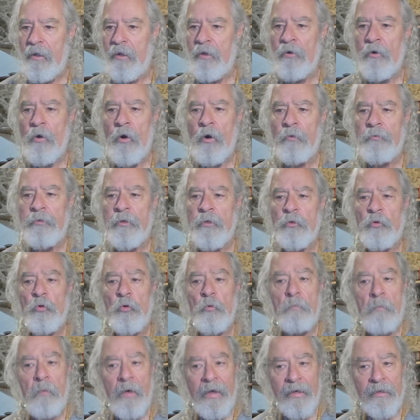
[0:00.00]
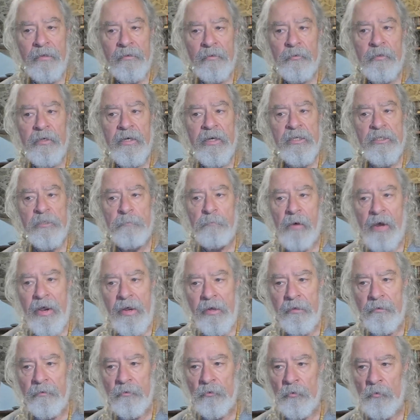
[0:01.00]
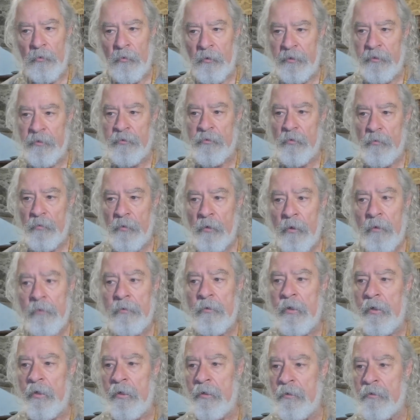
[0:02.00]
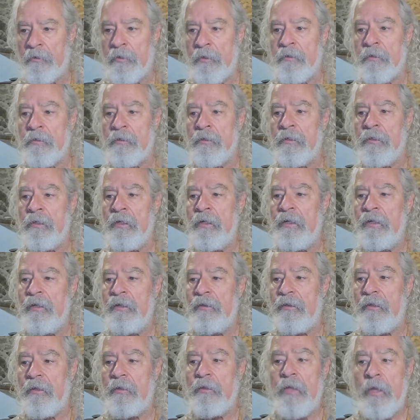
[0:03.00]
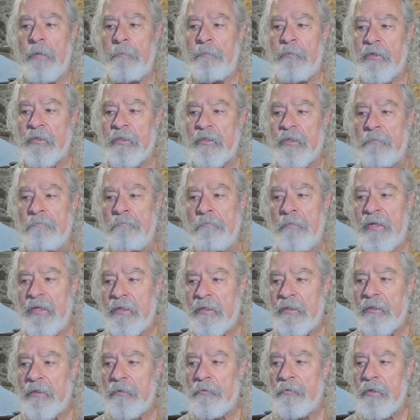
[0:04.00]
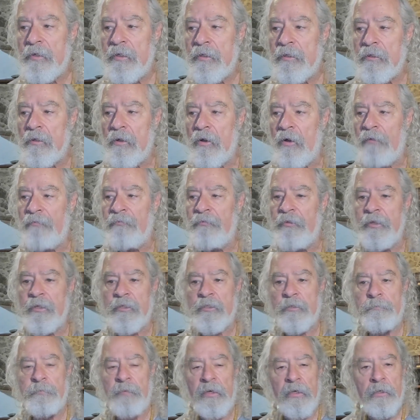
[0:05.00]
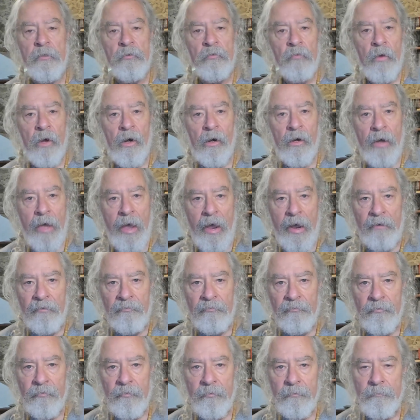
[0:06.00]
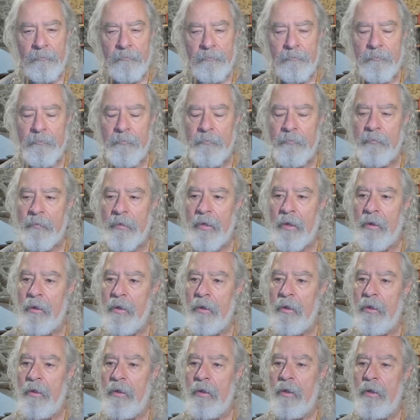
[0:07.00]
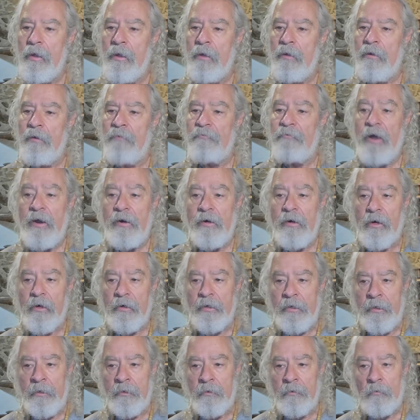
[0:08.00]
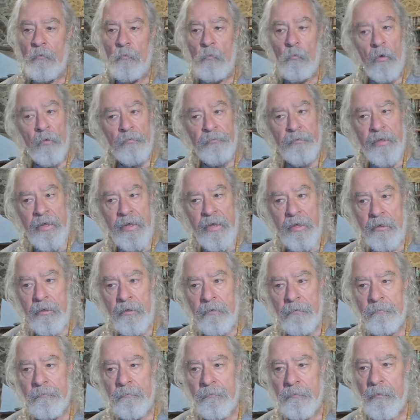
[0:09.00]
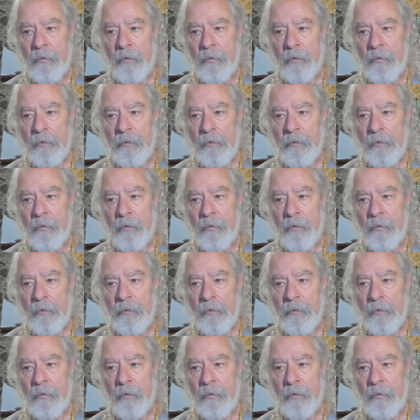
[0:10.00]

in order to better explain to his audiences the deepest mysteries of the spiritual life. Finally, one day,